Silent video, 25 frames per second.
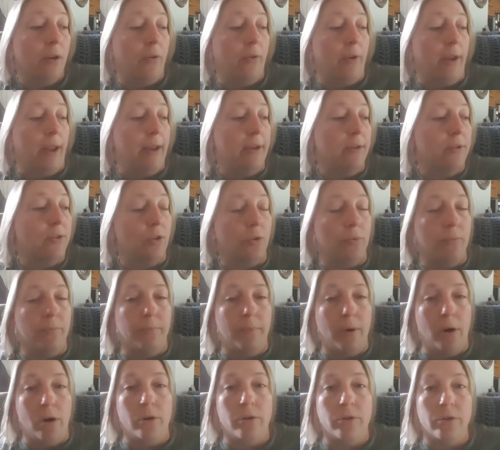Okay, so
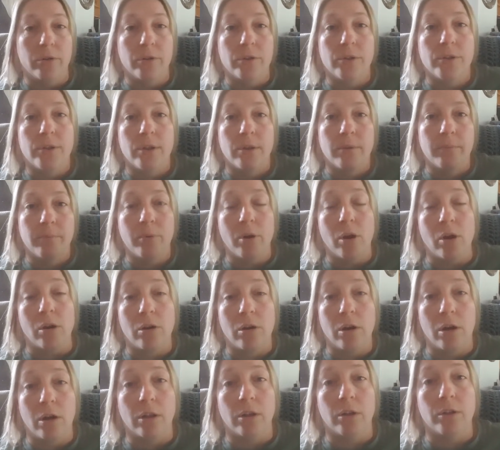bonkers,
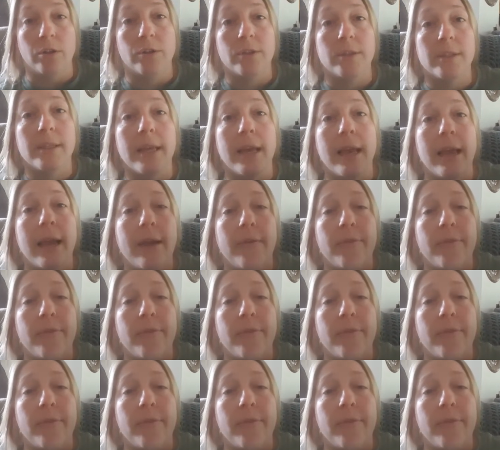prong collars,